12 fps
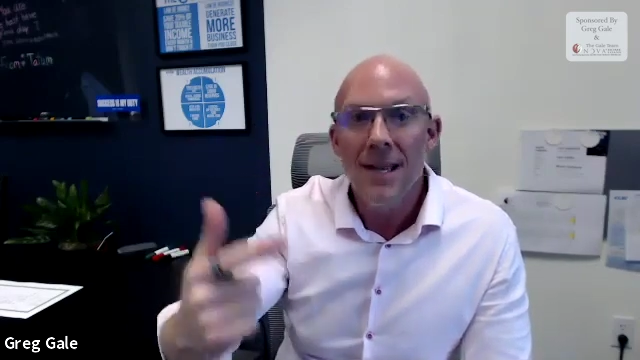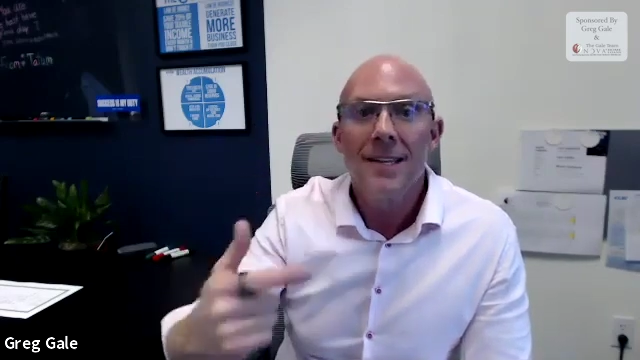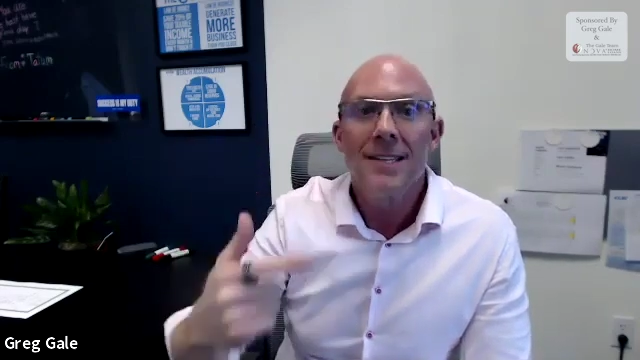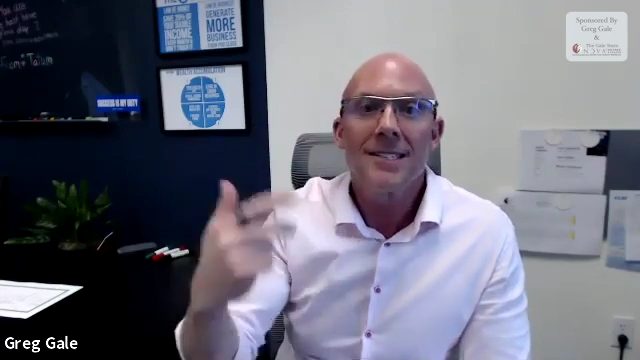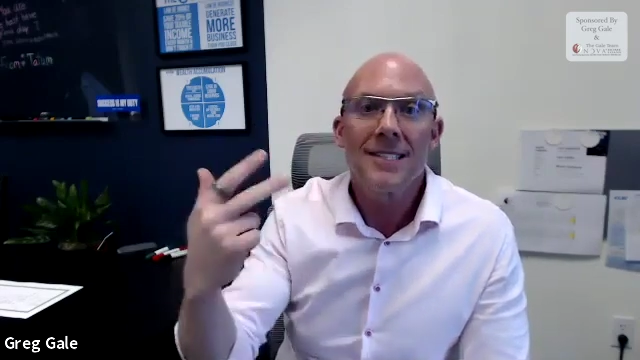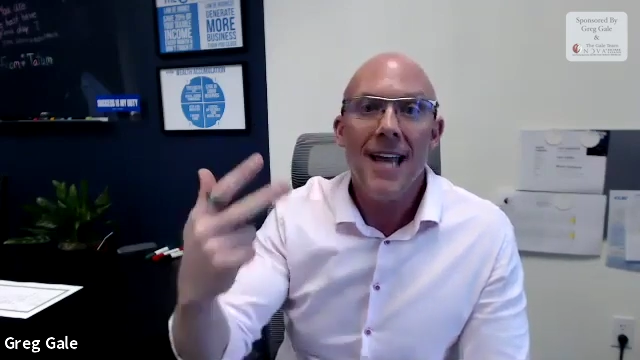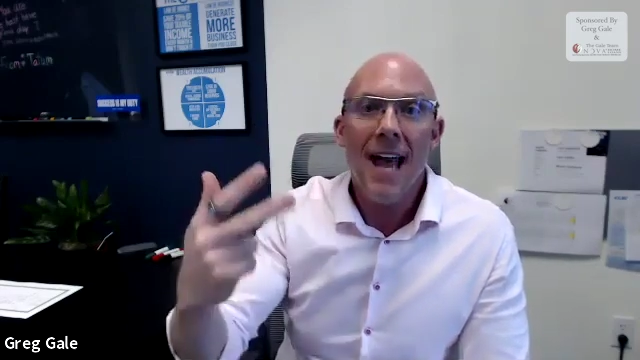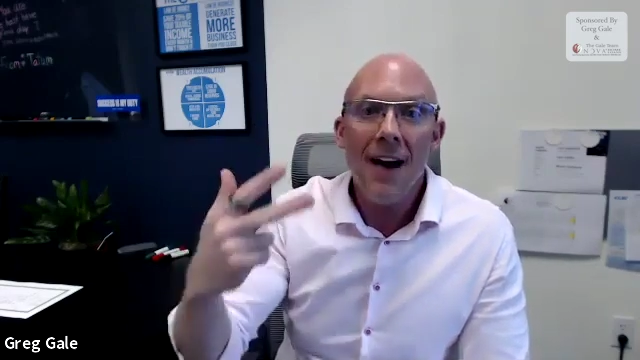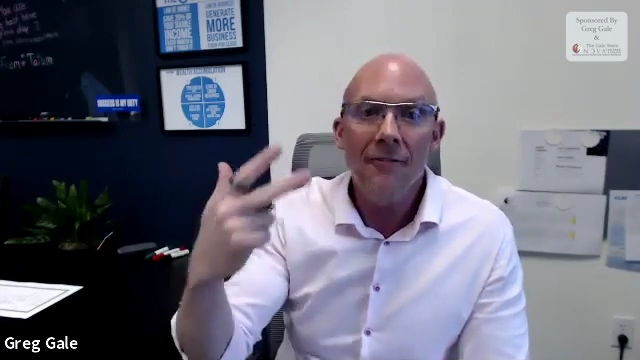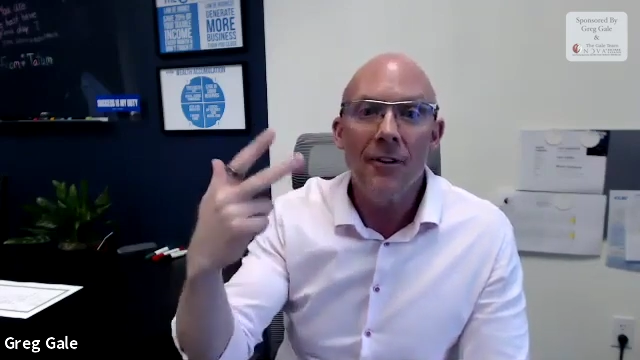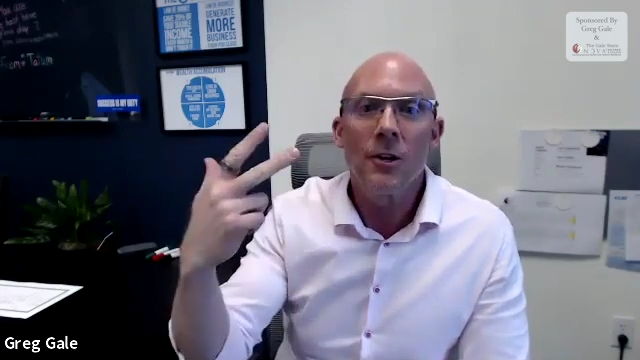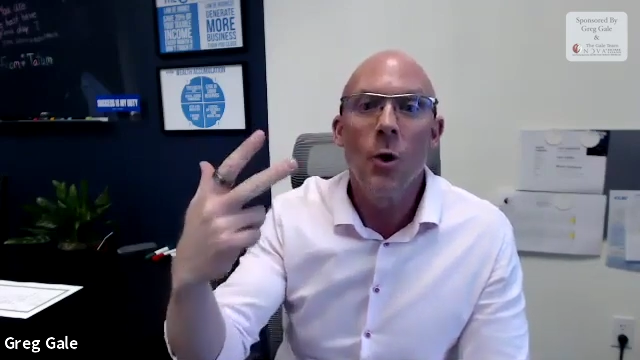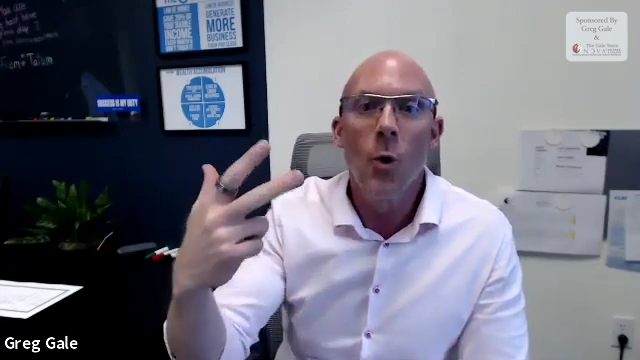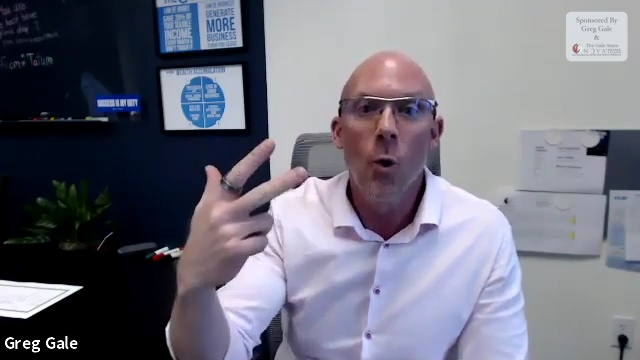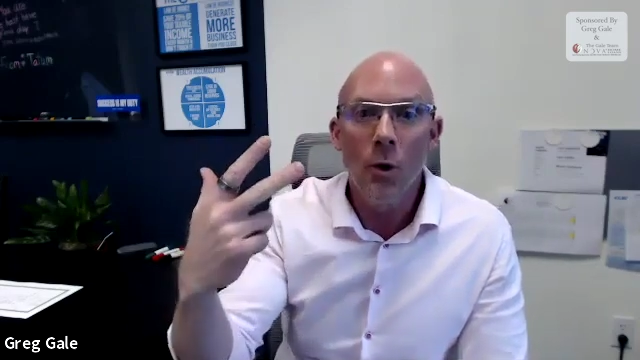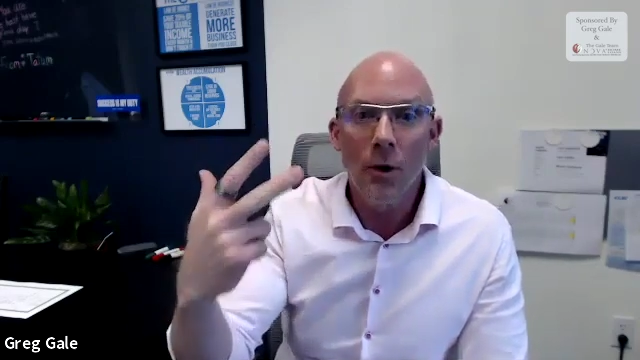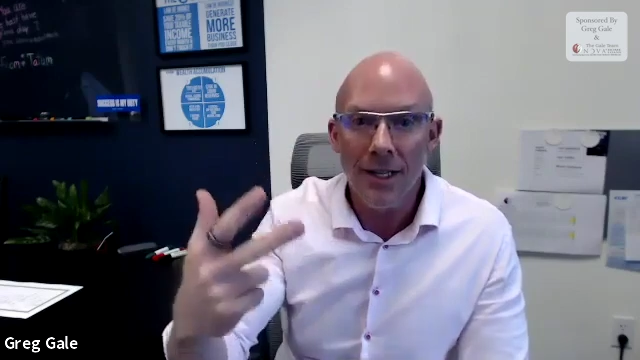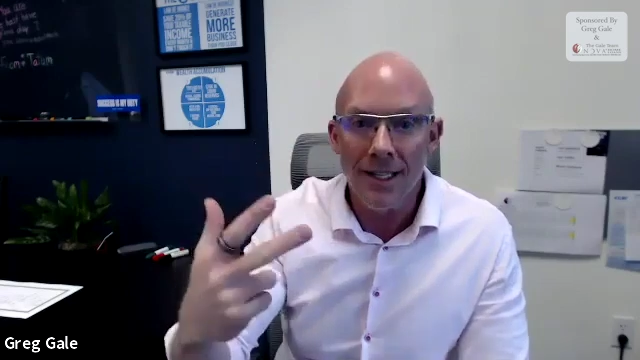staff
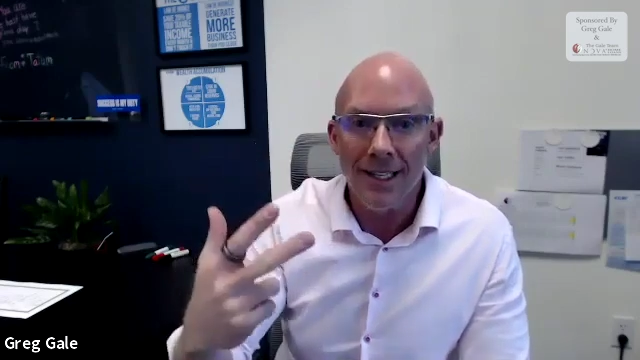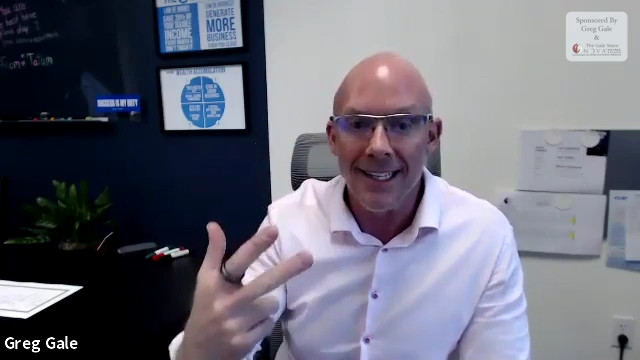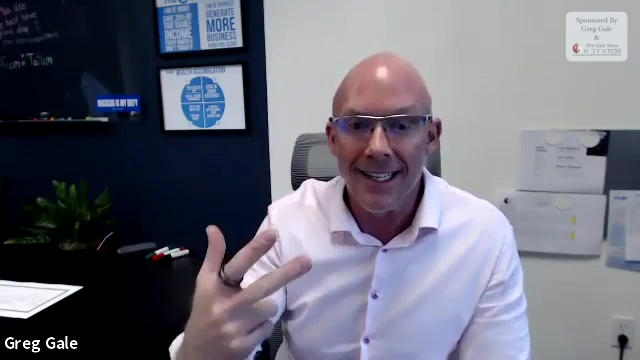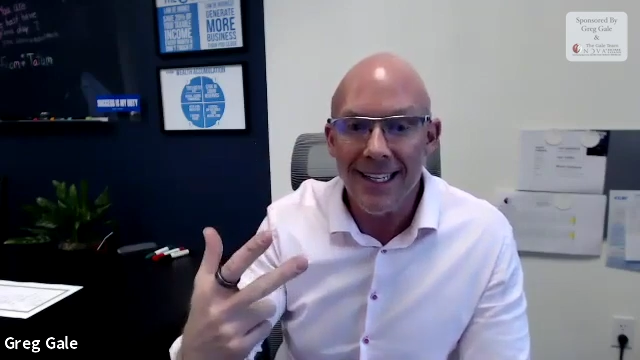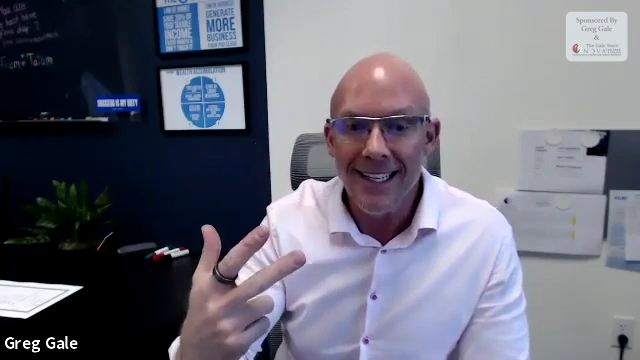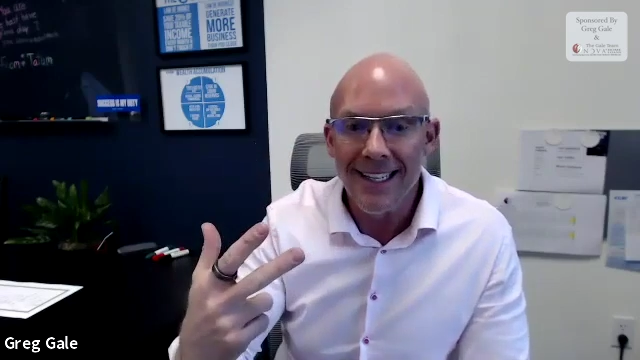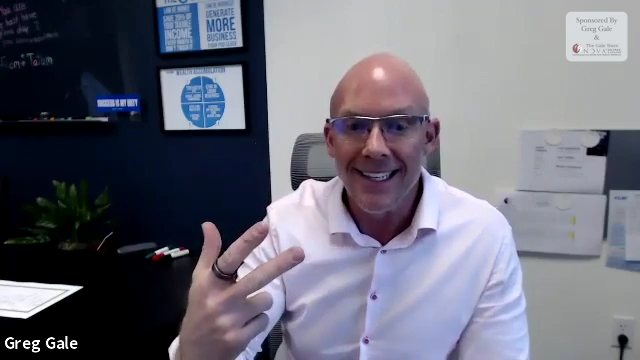accordingly,